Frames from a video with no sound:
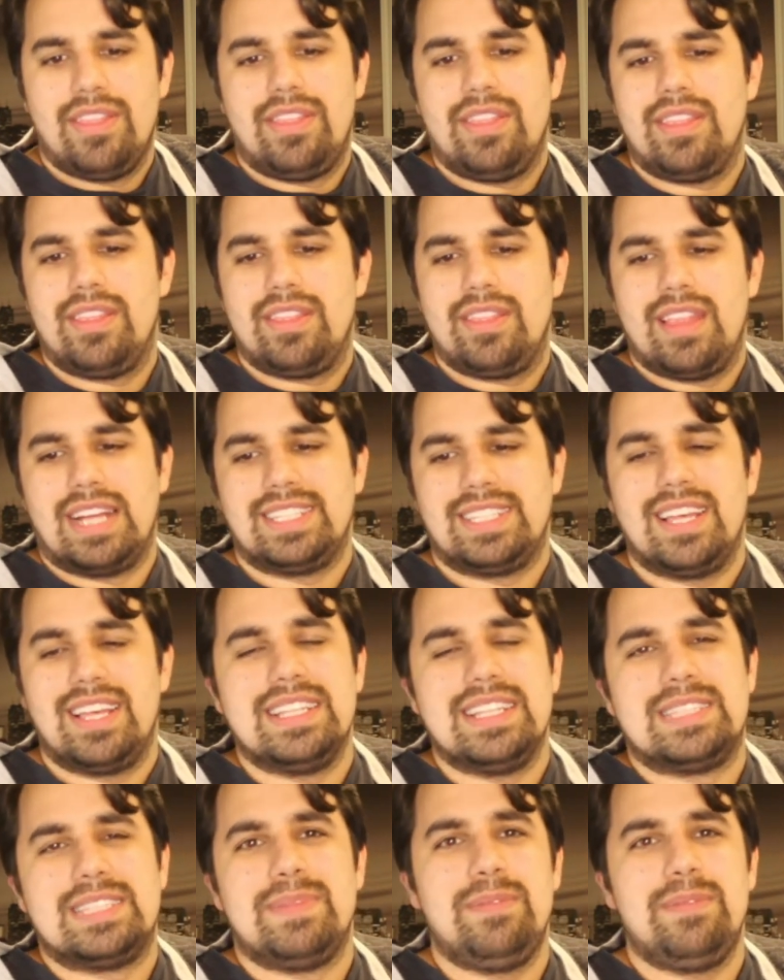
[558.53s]
I saw this
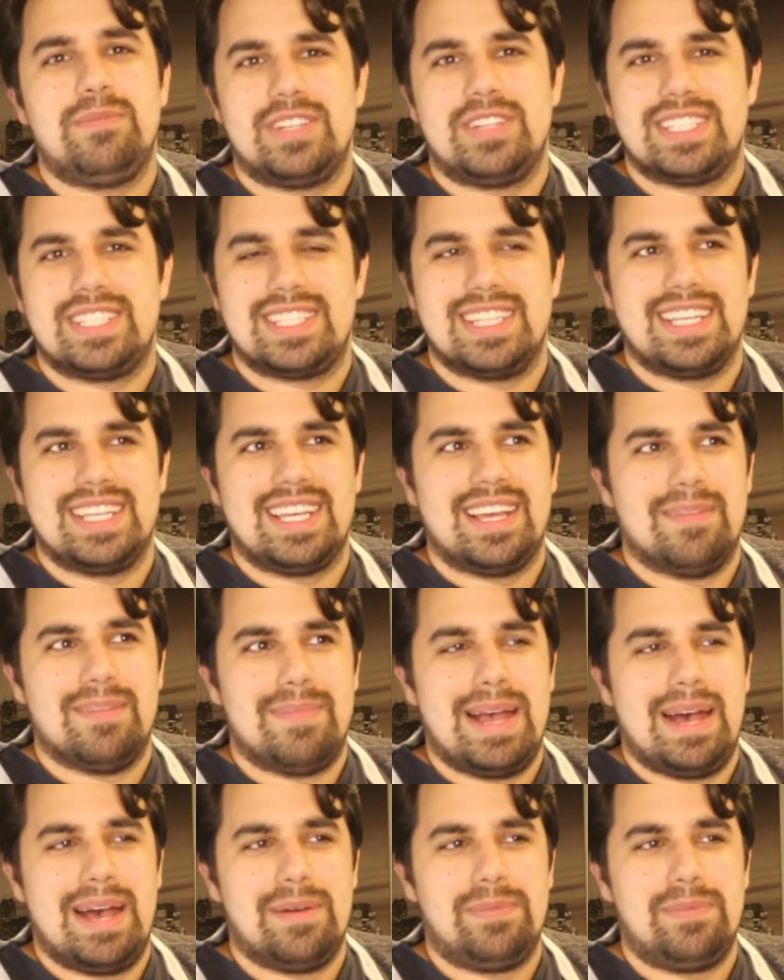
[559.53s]
meme recently
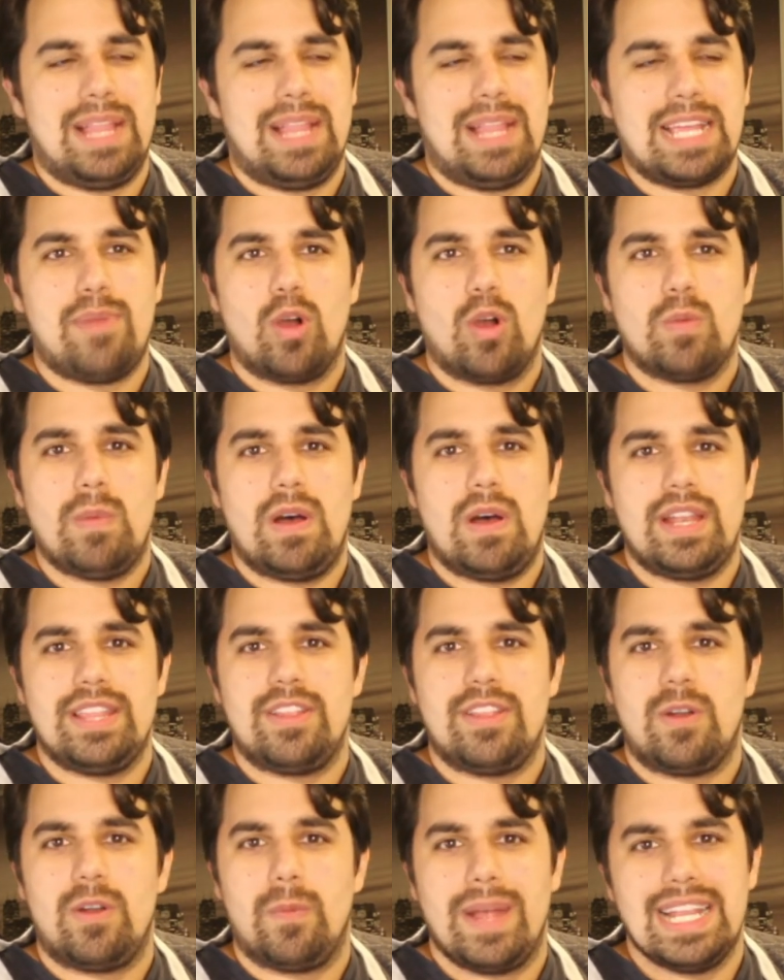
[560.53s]
about like Pokemon and
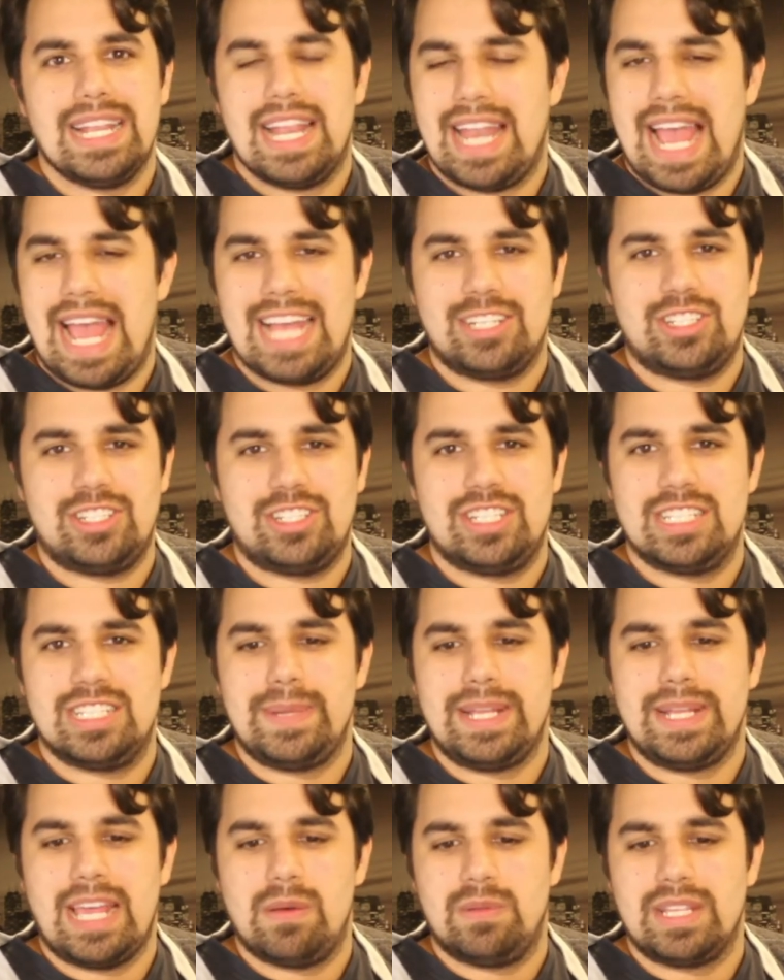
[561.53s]
their weight and Ash just being
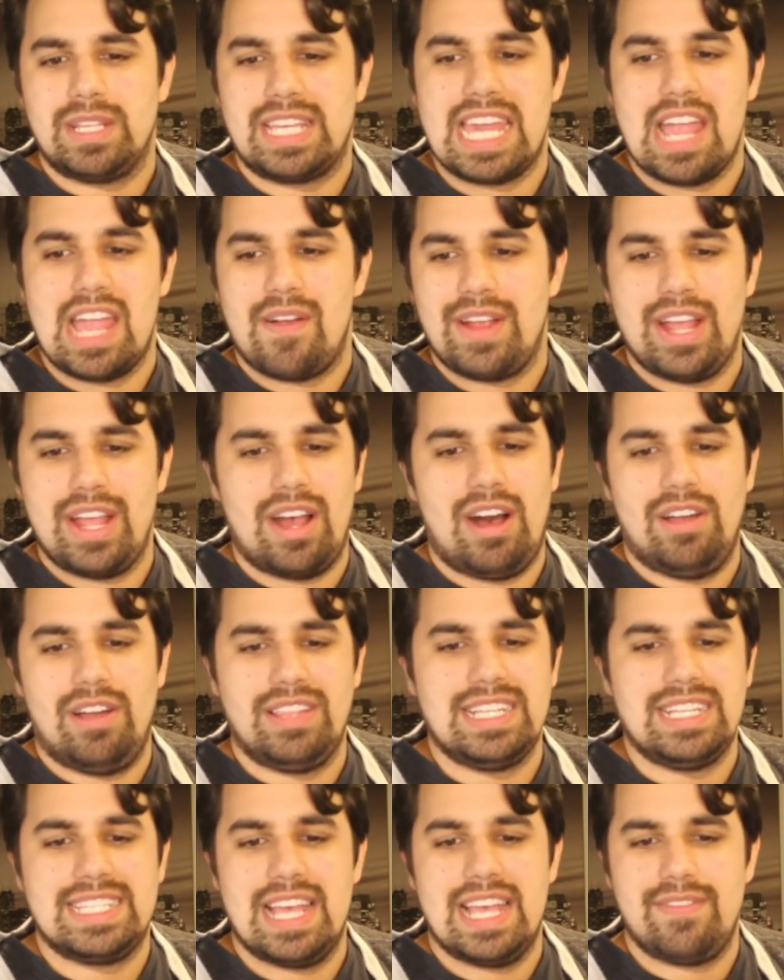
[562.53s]
able to carry all
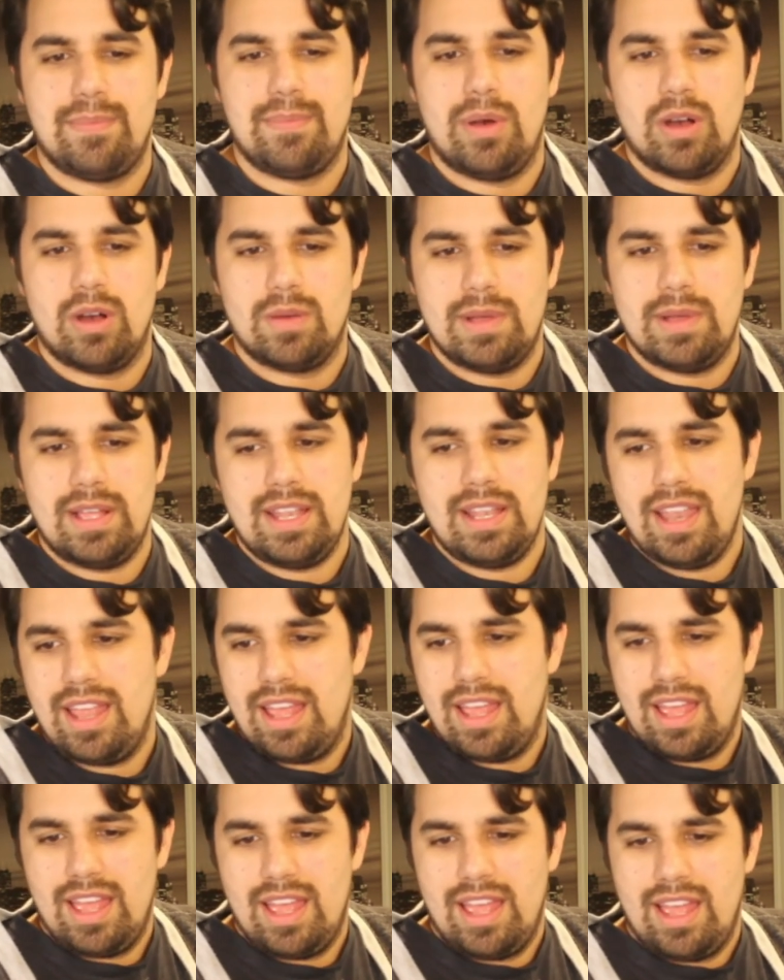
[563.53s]
these heavy Pokemon.
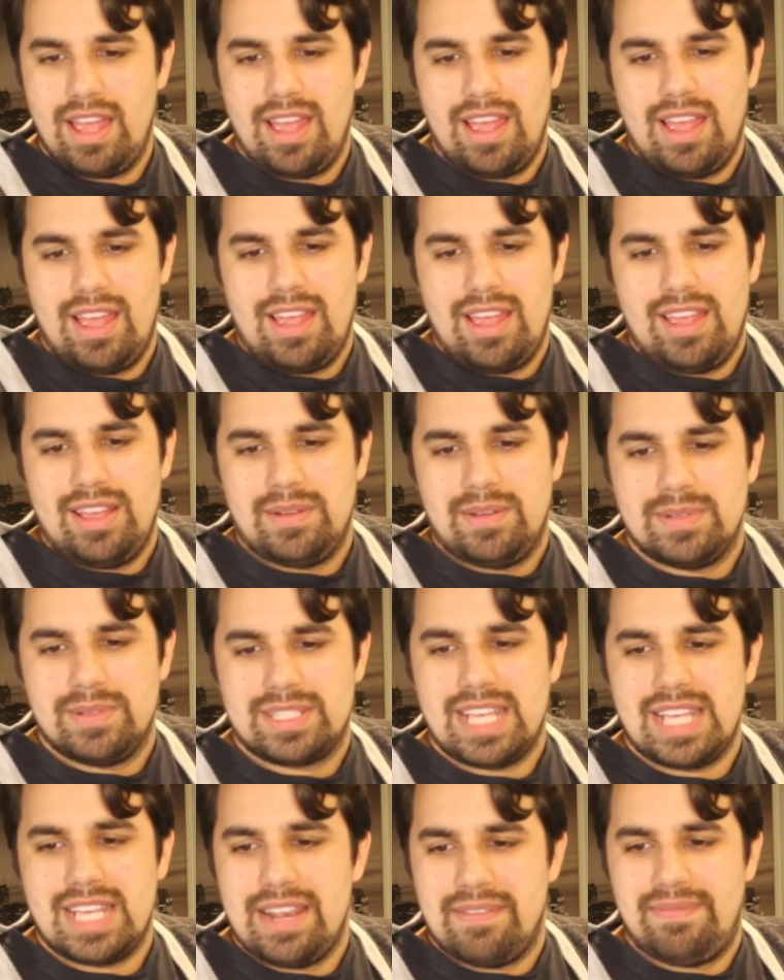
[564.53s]
It's
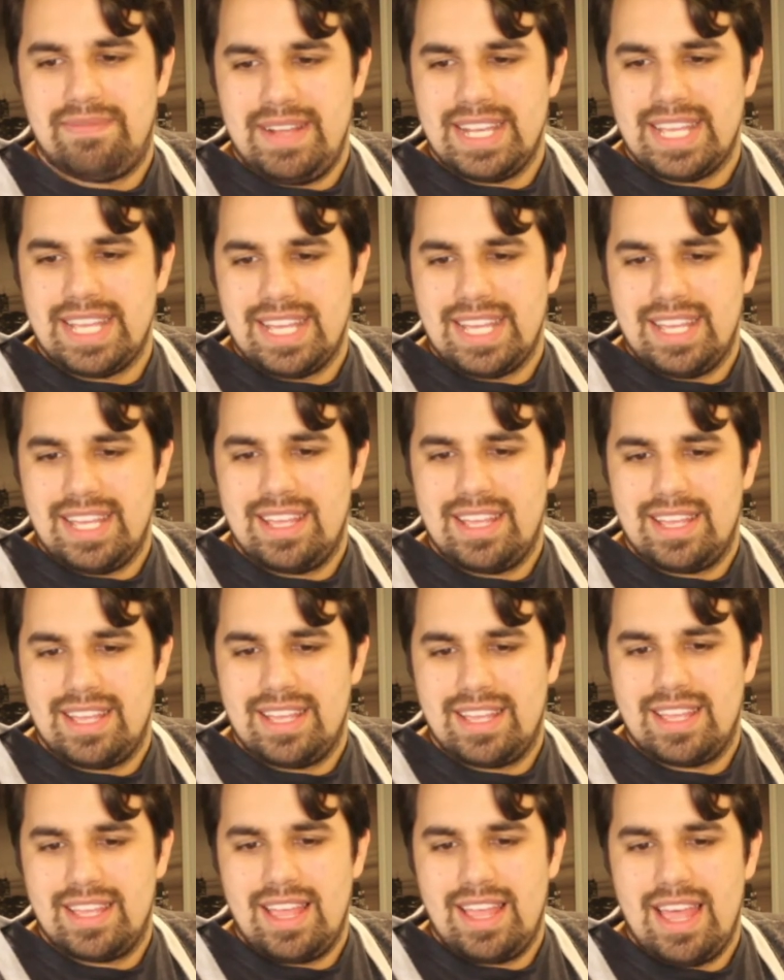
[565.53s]
kind of funny.
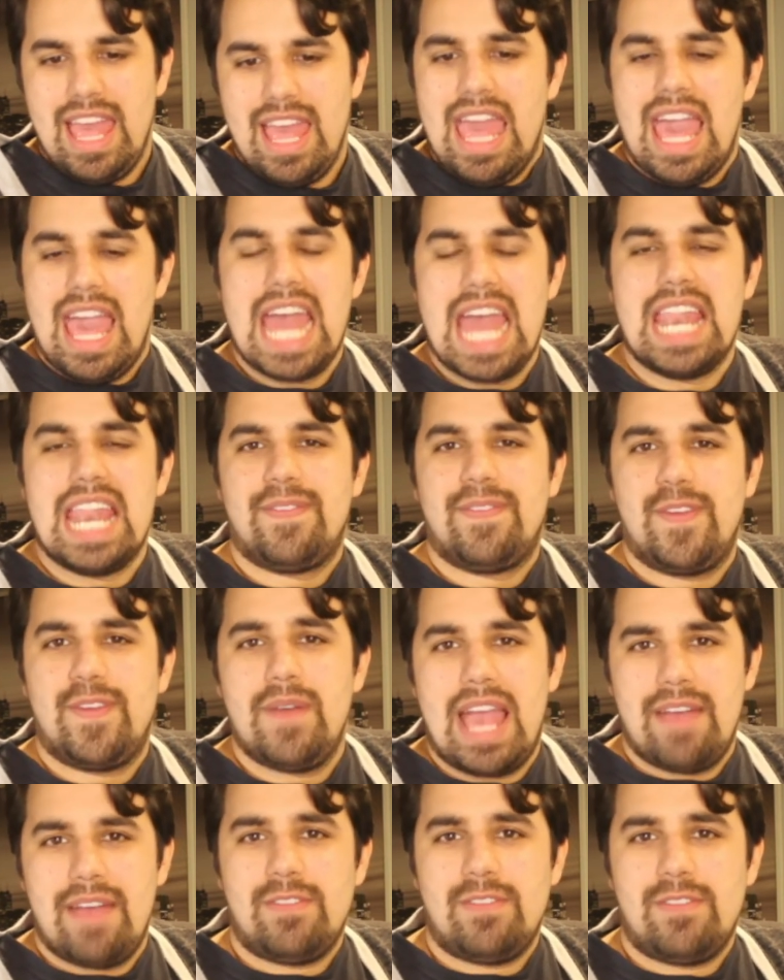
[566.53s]
And if you
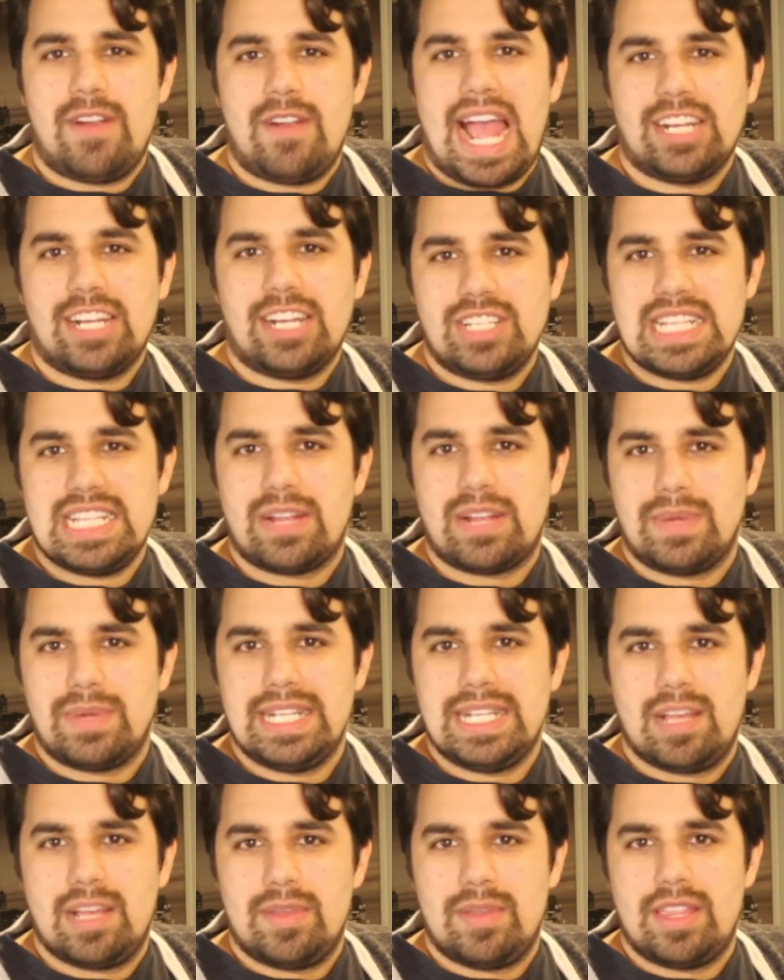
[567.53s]
ever actually like read
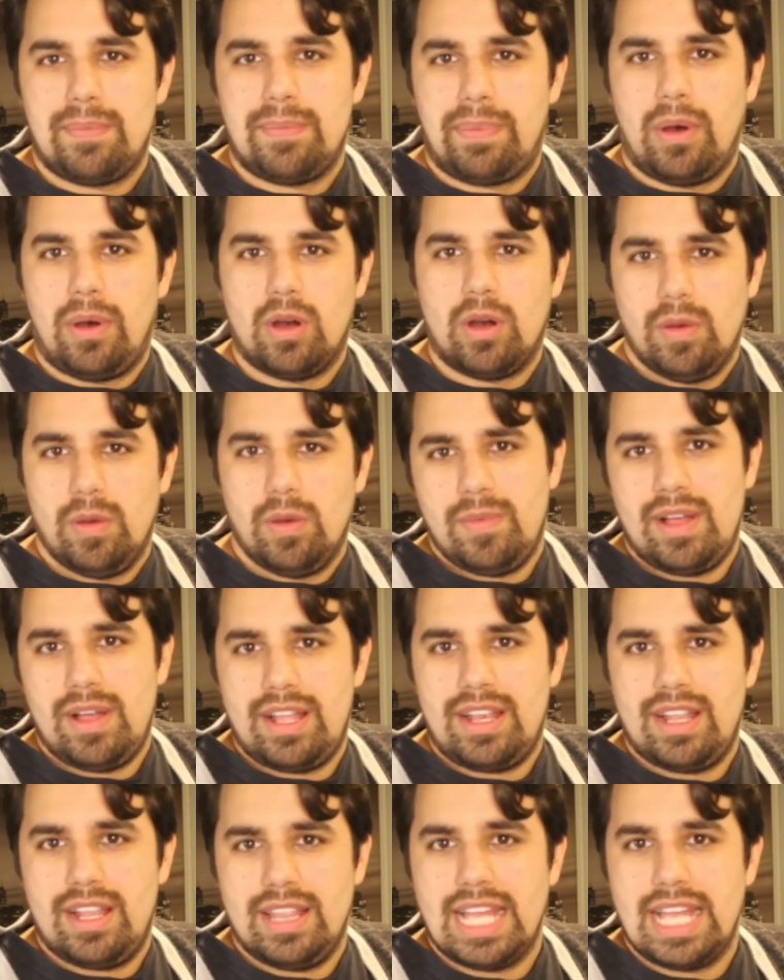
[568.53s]
some of the
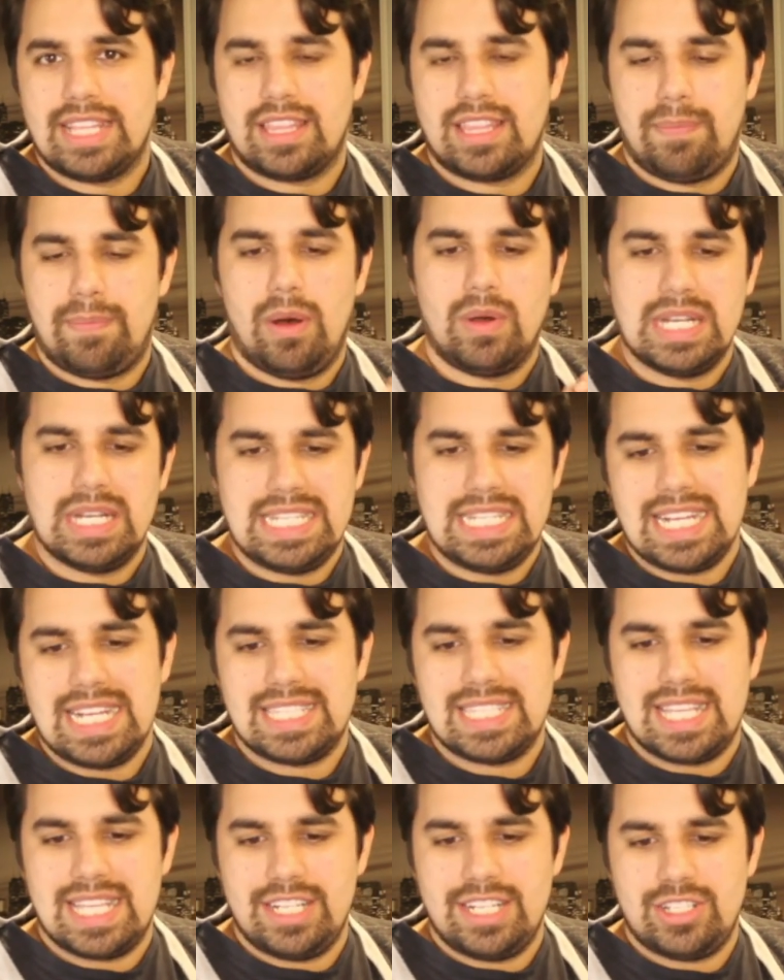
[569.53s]
Pokemon, like the Pokedex
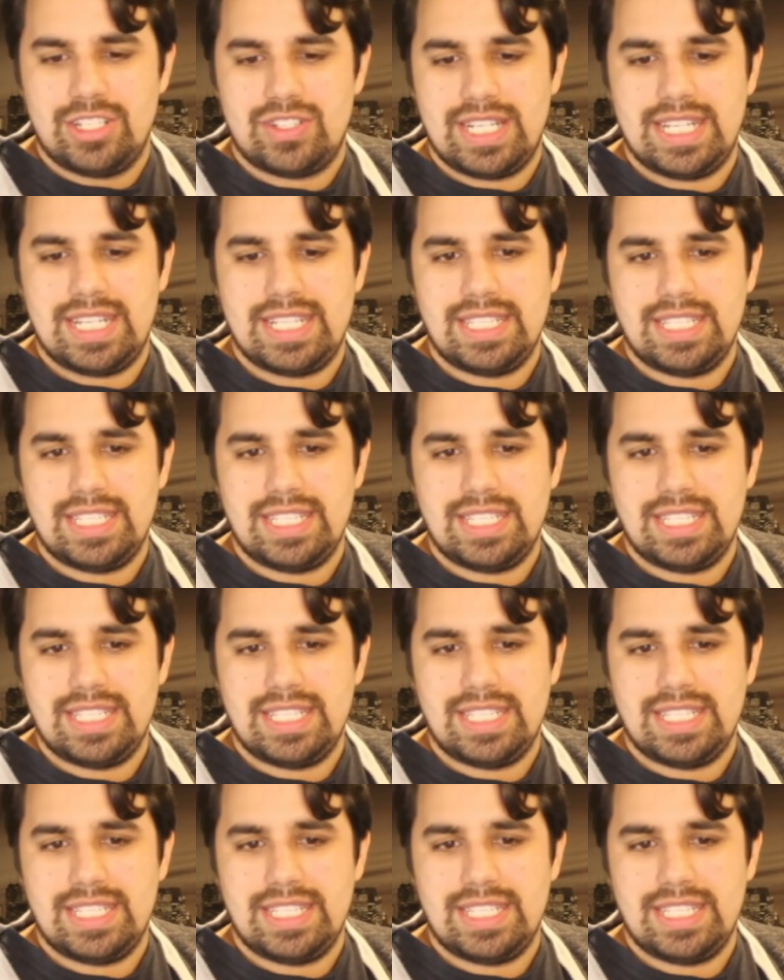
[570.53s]
entries,